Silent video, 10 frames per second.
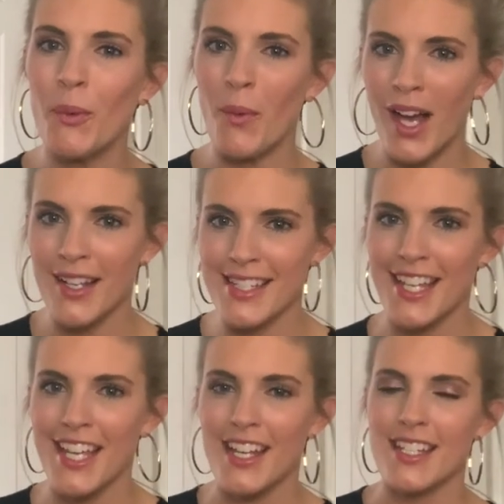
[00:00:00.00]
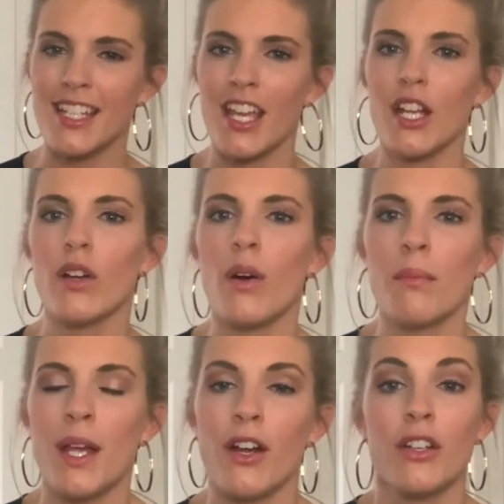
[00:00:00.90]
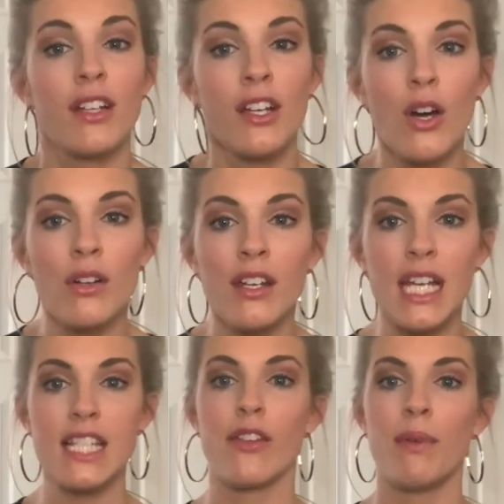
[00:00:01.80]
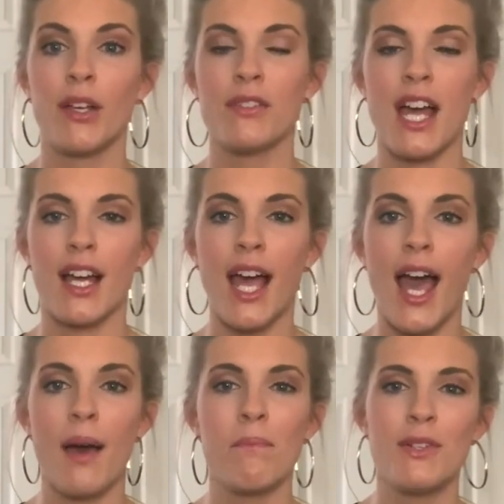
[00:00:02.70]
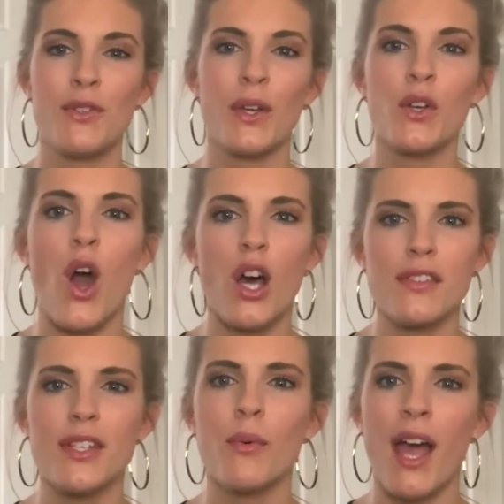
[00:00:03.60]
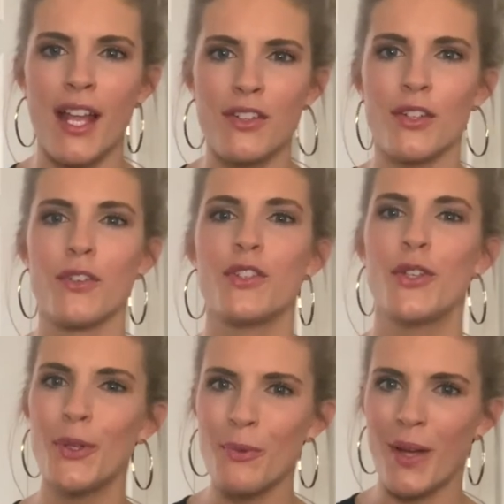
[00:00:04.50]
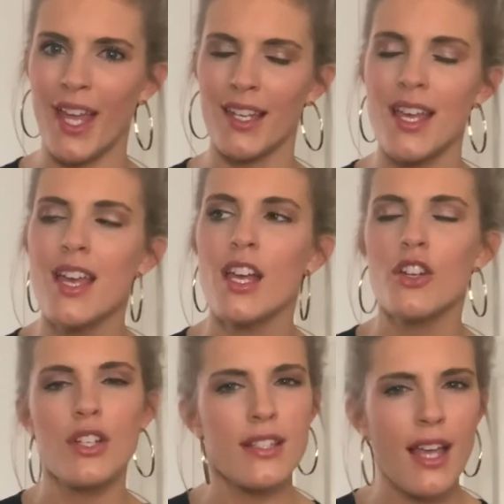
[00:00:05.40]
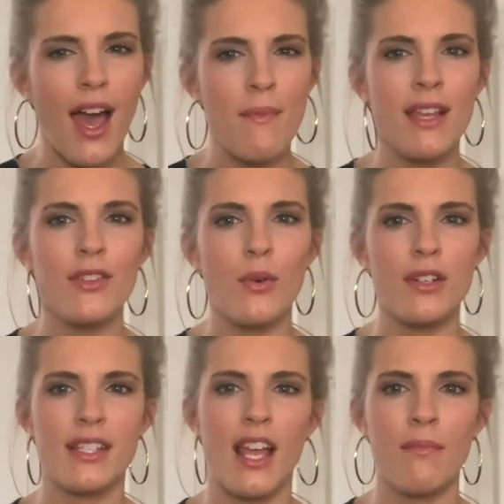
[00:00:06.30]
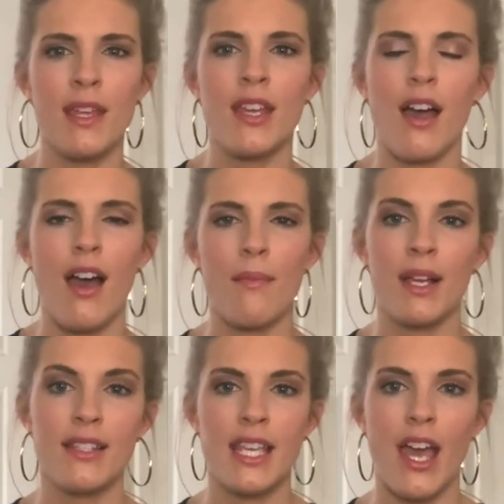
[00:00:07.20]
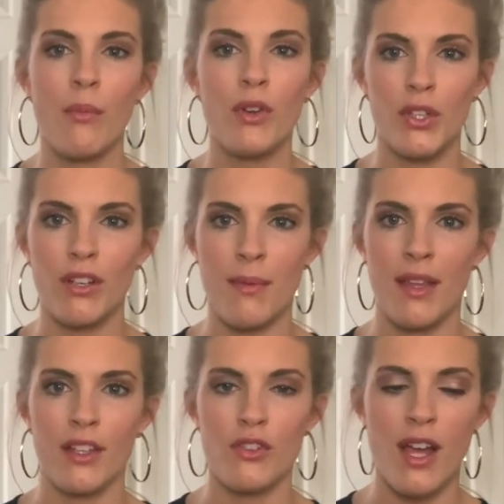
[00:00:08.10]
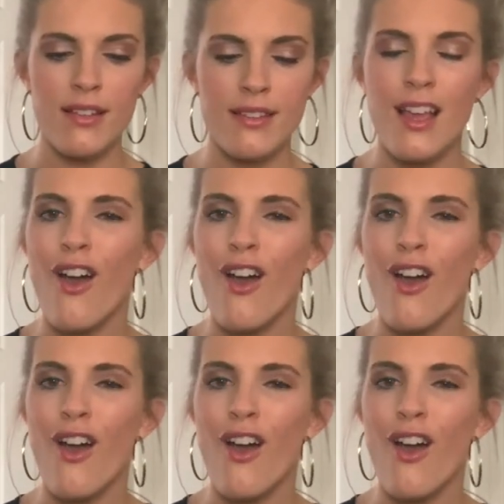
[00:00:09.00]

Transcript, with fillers: want to get your own pair, you can go to niceflamingo.com, but you can also enter to win. Just comment or send me um, a DM with your email address.